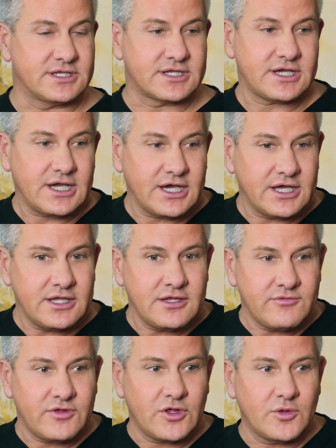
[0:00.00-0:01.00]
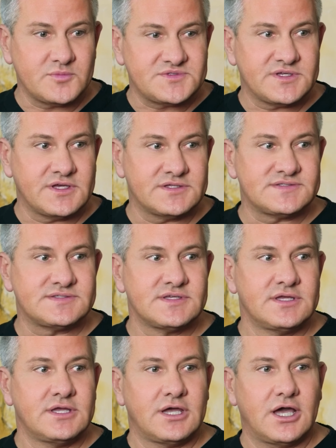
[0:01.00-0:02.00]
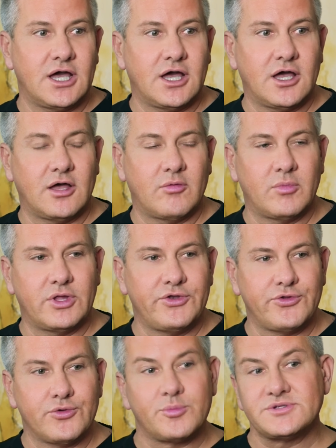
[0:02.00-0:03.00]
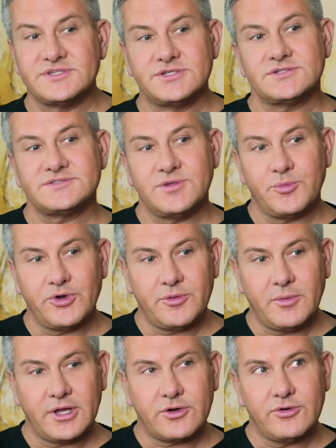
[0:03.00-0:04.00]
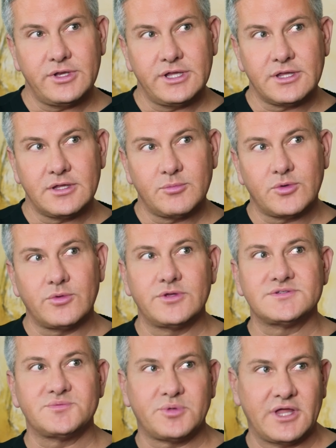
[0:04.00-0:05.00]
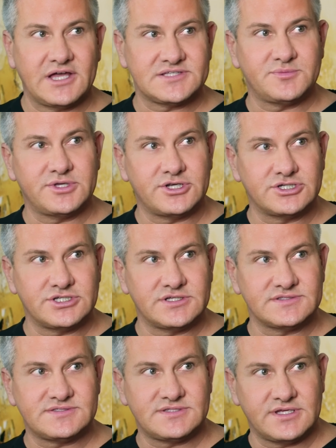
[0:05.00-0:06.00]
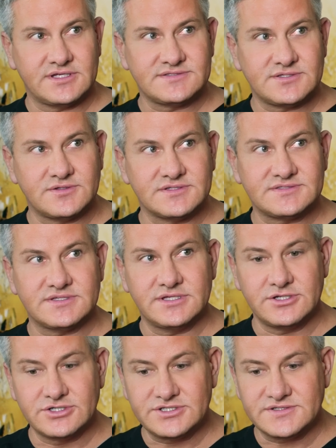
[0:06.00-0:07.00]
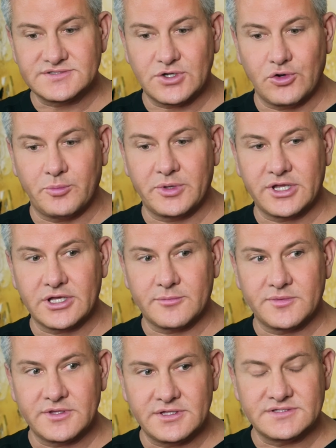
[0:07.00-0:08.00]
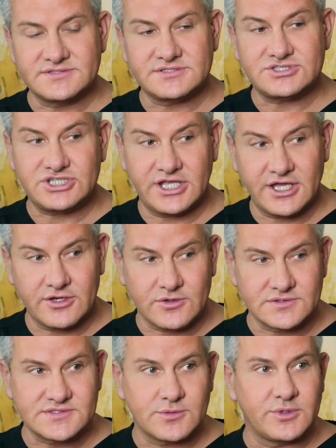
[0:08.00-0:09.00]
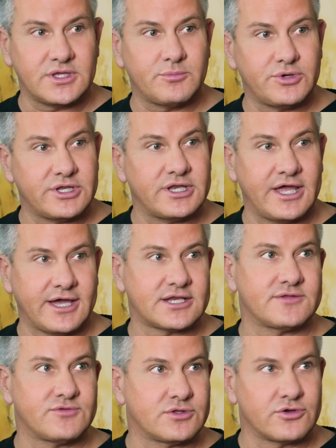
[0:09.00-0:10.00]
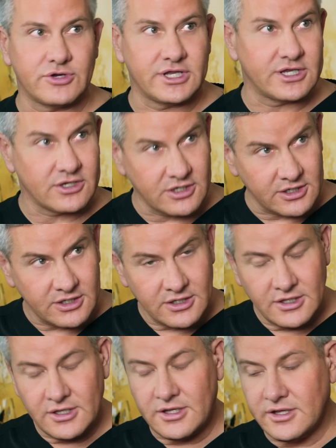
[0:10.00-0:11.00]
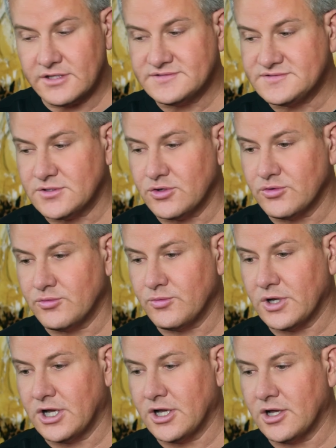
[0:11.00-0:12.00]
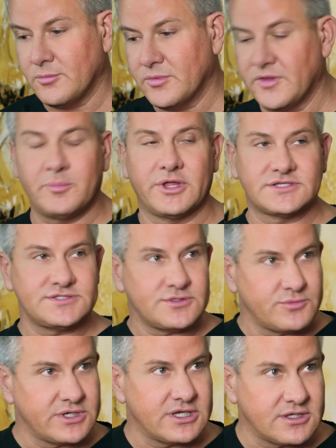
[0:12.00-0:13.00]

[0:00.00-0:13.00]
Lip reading: kind of helps us do a procedure similar to microneedling, but we're using plasma energy instead. So this energy is opening up these channels that we can put an active ingredient on. And so the PLEXR, we get